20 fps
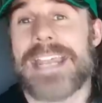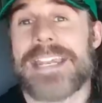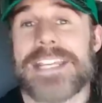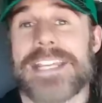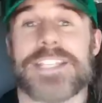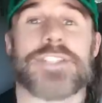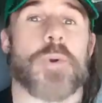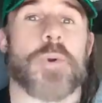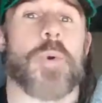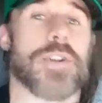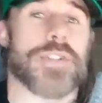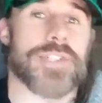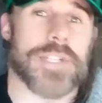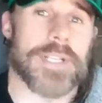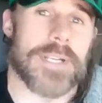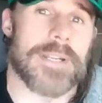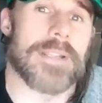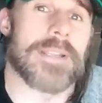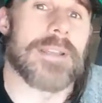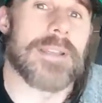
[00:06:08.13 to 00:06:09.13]

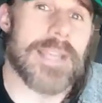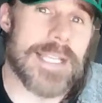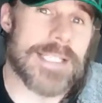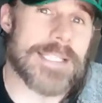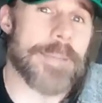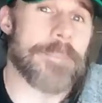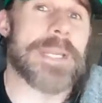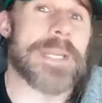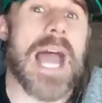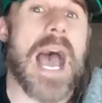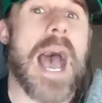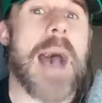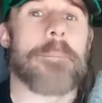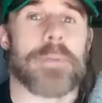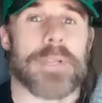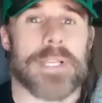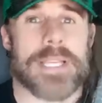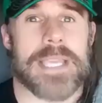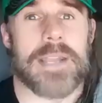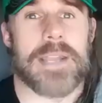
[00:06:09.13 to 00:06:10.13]
extortion. It's a
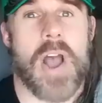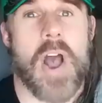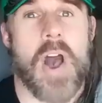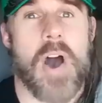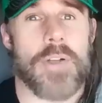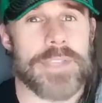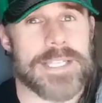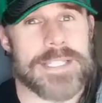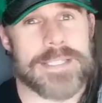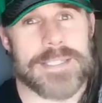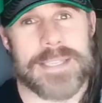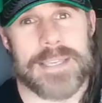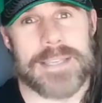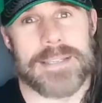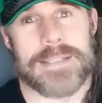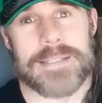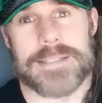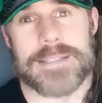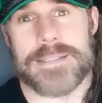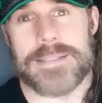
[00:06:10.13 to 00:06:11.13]
monopoly on all these
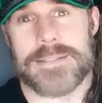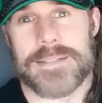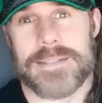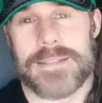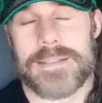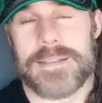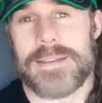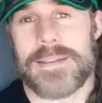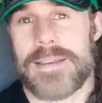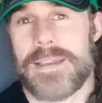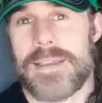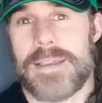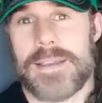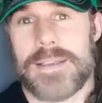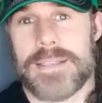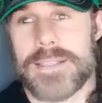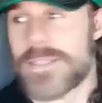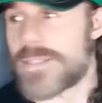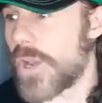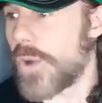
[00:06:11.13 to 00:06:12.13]
things.
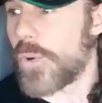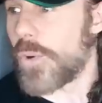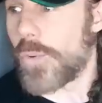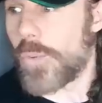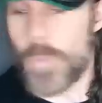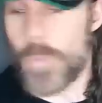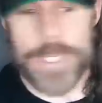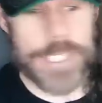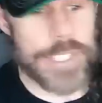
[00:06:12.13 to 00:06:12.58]
So we